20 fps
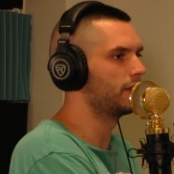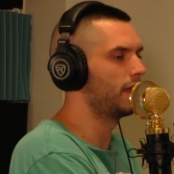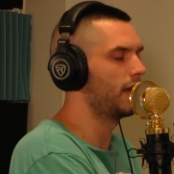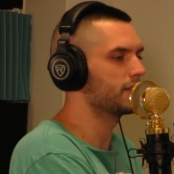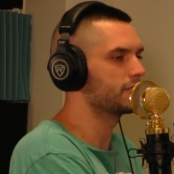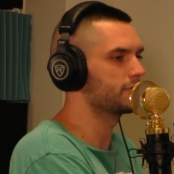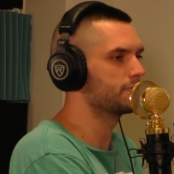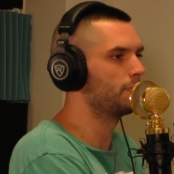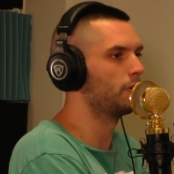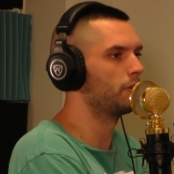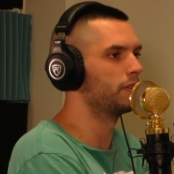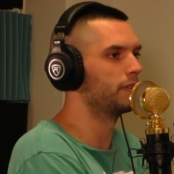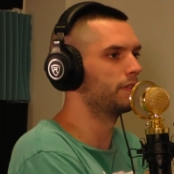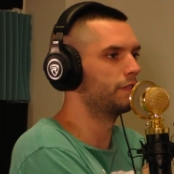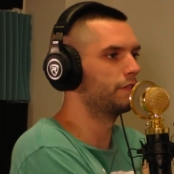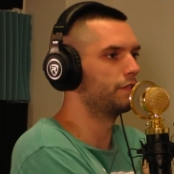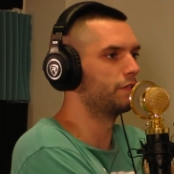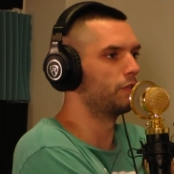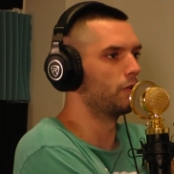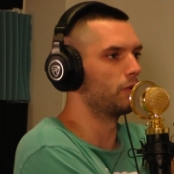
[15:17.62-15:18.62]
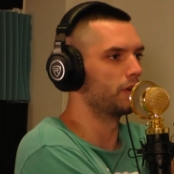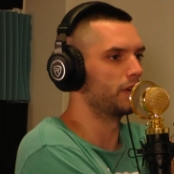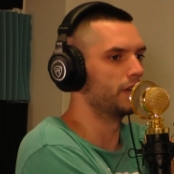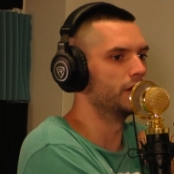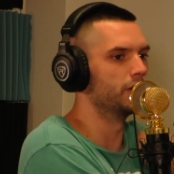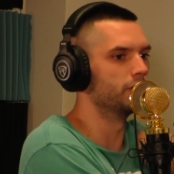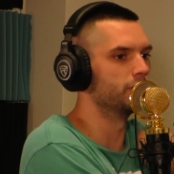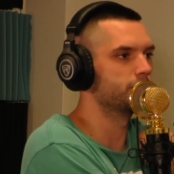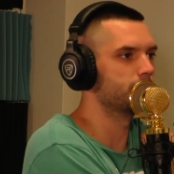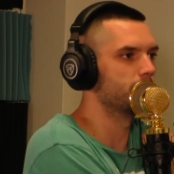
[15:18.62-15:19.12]
that are young enough. Four
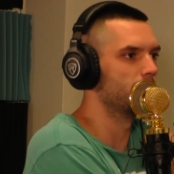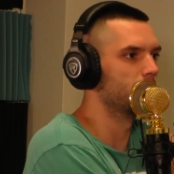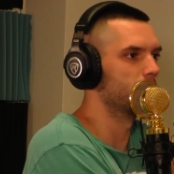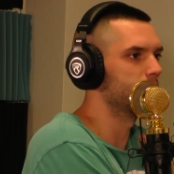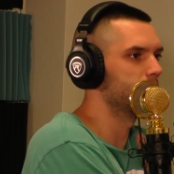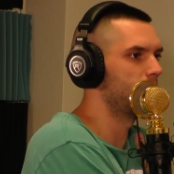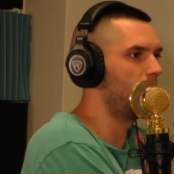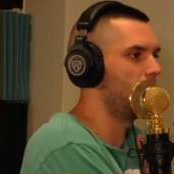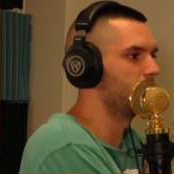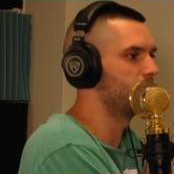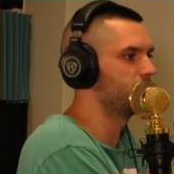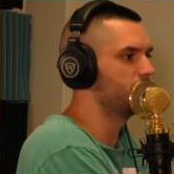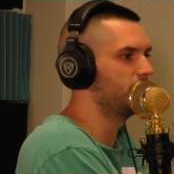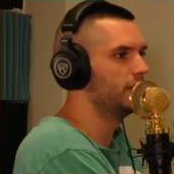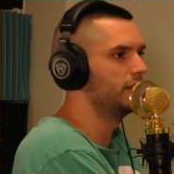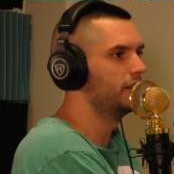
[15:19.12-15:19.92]
years. Yeah, Najee. Yeah.